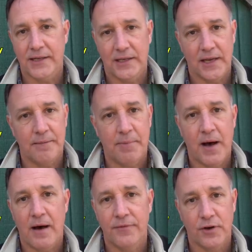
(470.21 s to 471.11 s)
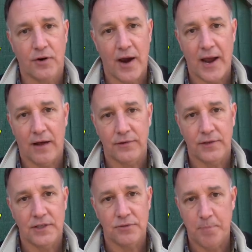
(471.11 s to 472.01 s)
to get above the crowd,
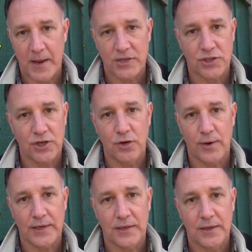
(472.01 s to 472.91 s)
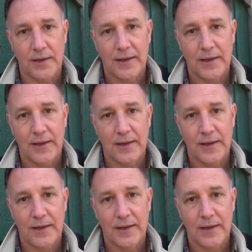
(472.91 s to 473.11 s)
it's best to do it.